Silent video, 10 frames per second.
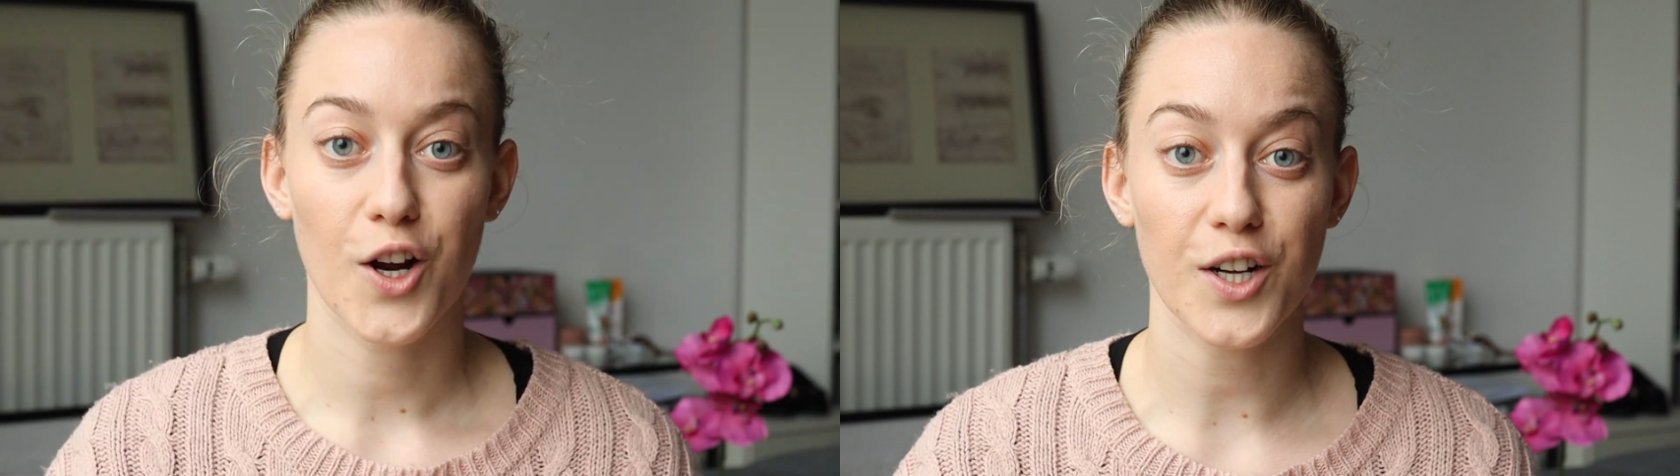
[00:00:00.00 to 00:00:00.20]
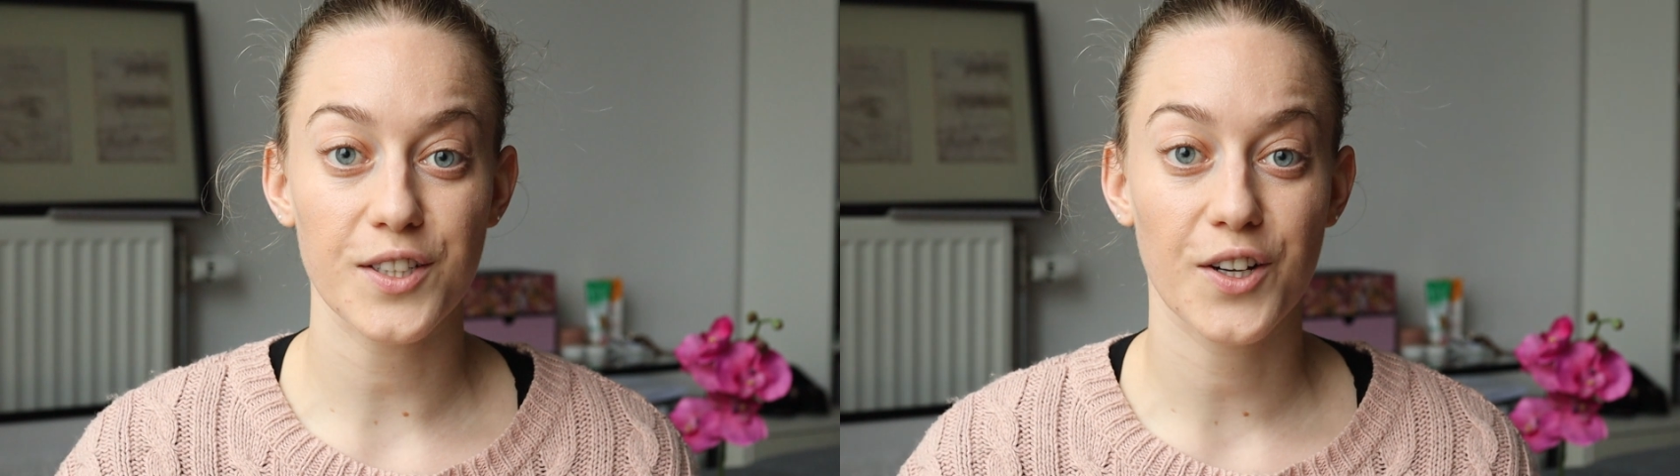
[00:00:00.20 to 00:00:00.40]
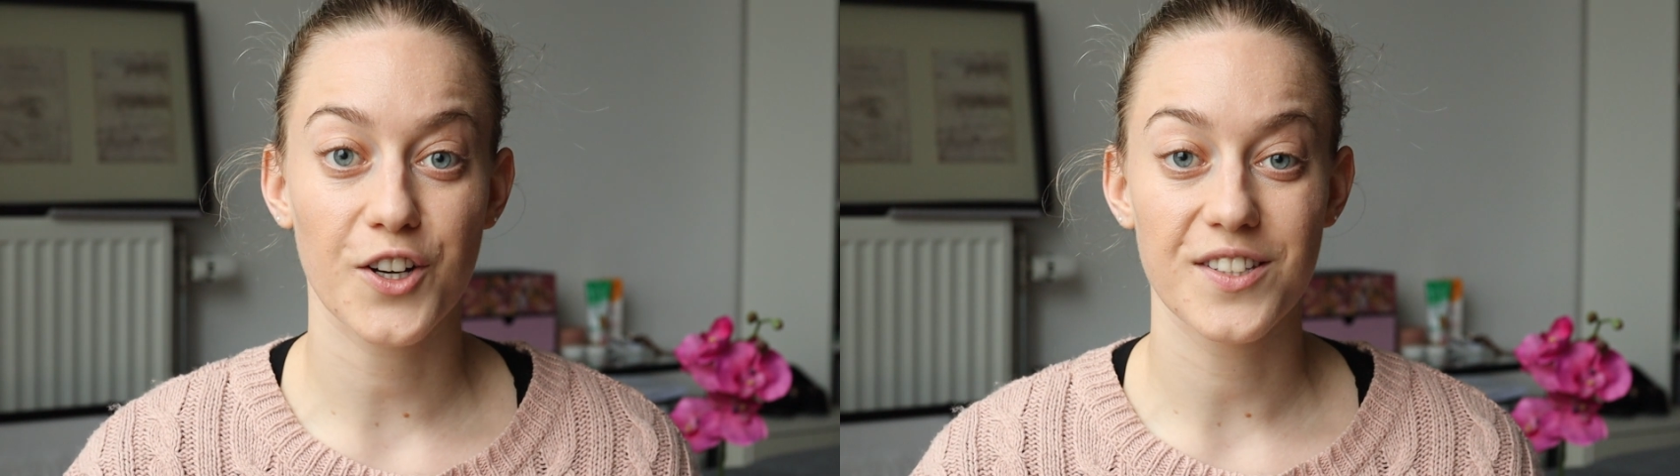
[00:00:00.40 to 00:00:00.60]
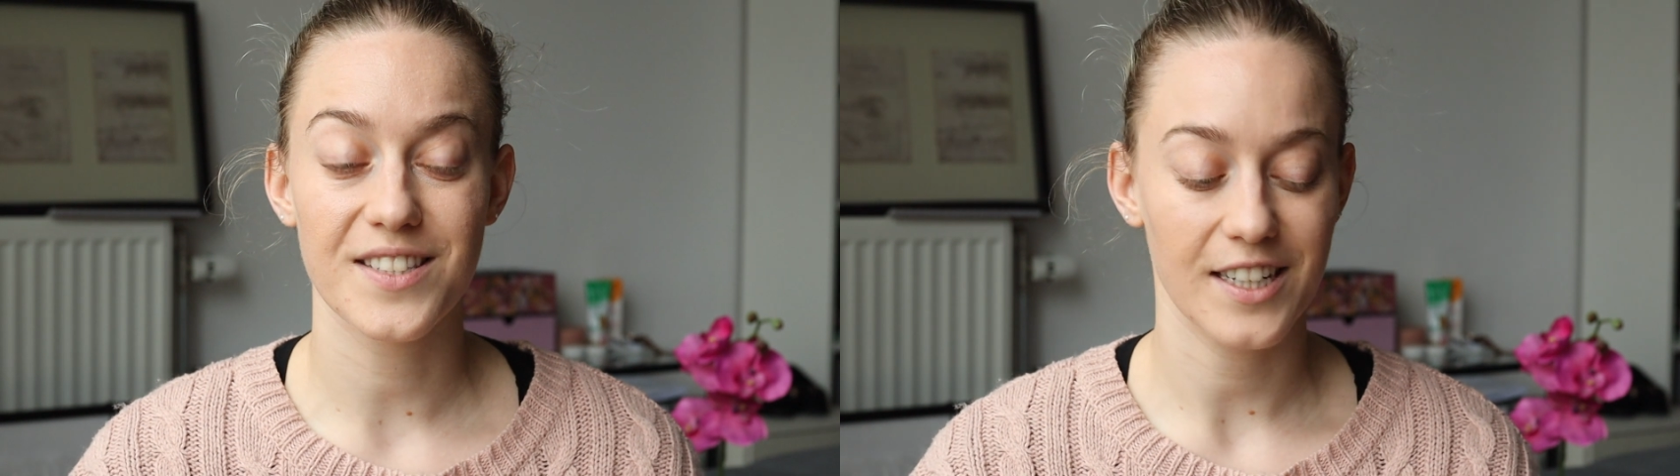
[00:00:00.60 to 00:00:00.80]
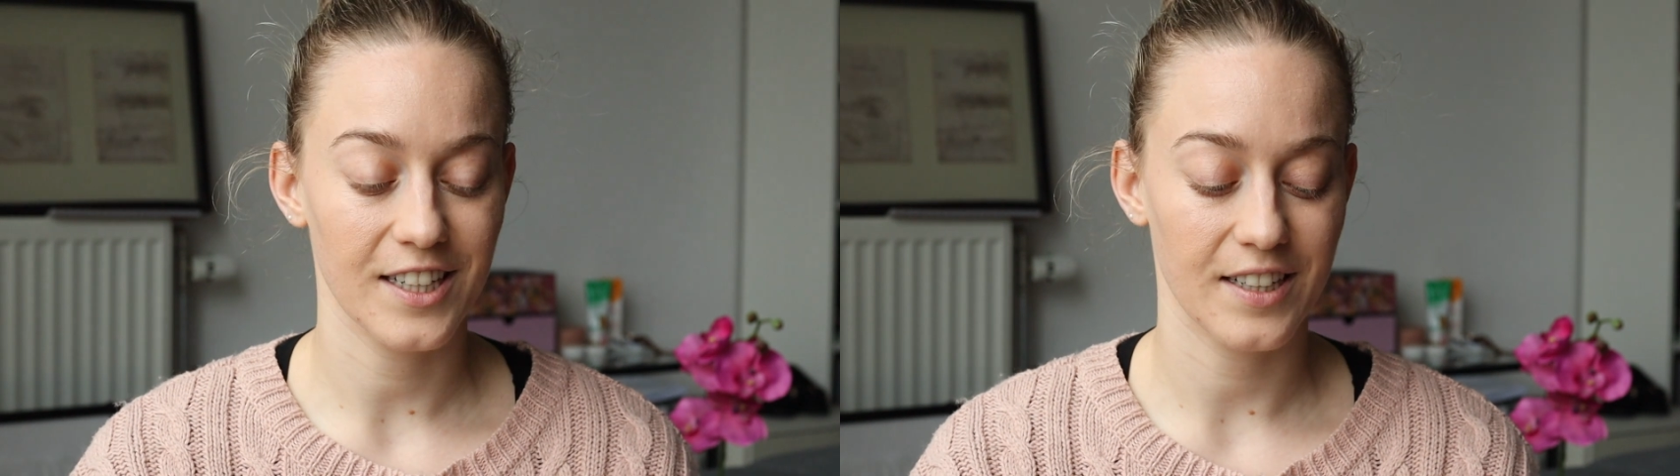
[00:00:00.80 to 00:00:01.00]
Got the
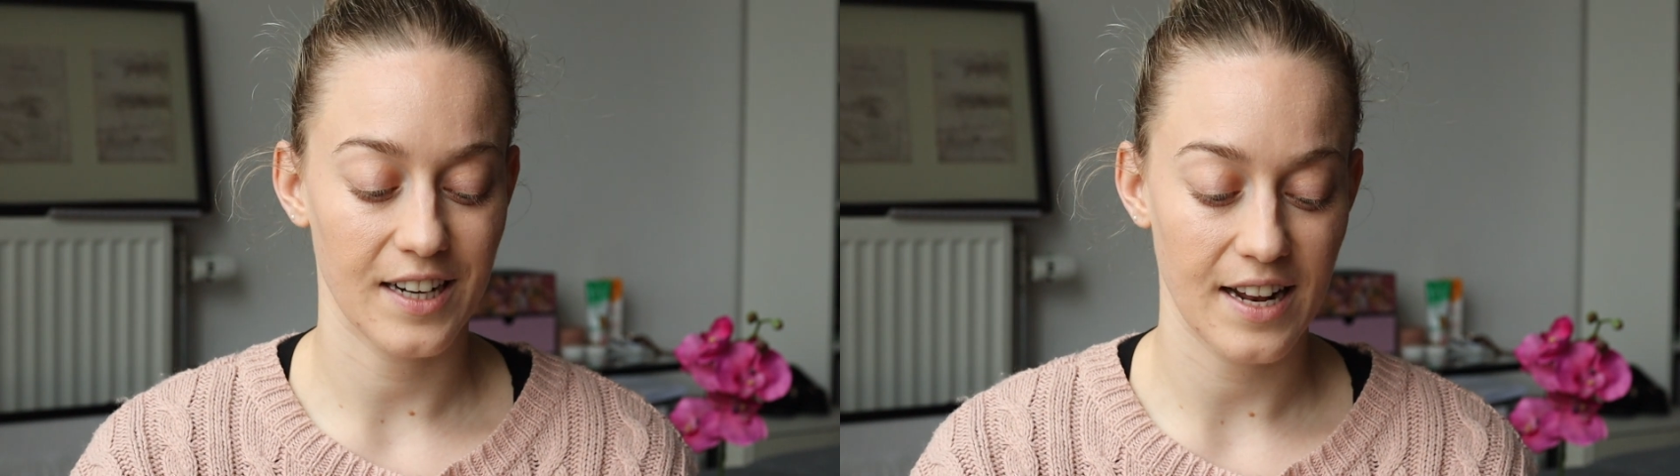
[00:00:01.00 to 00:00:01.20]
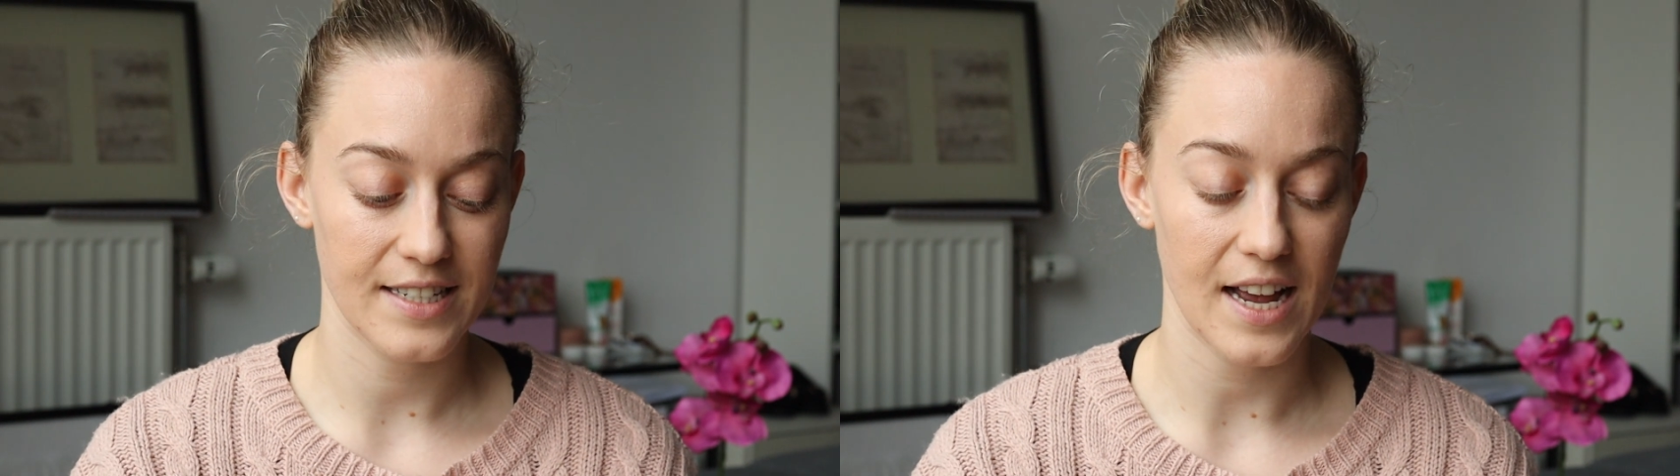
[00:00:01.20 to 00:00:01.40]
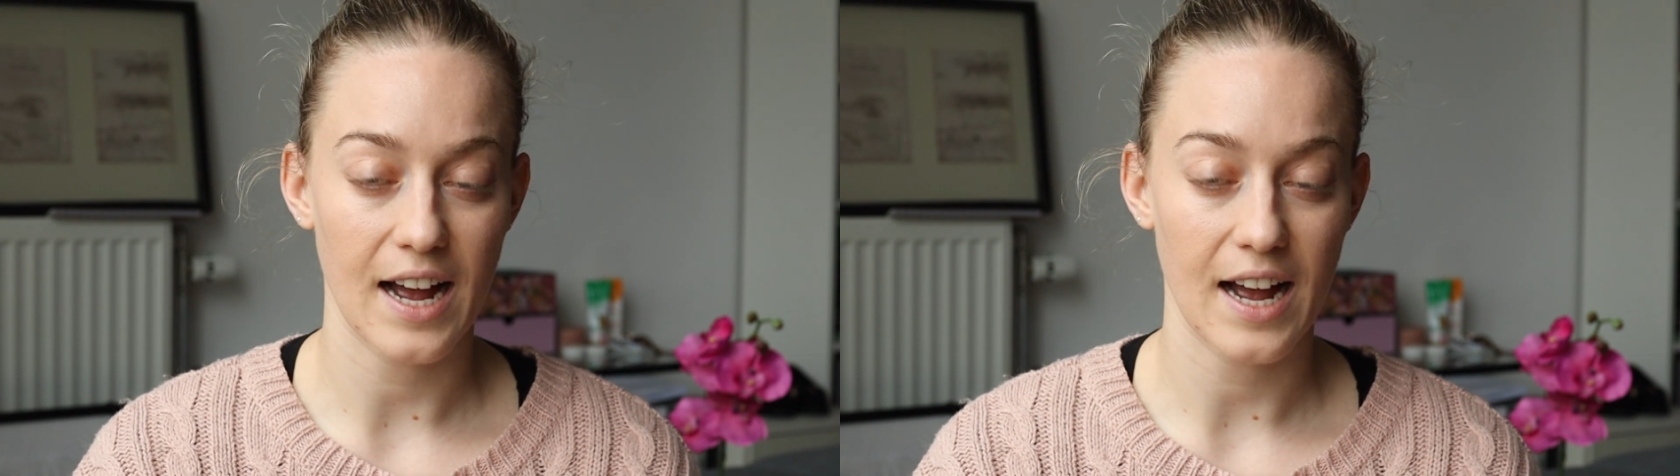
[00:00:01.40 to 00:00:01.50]
concealer that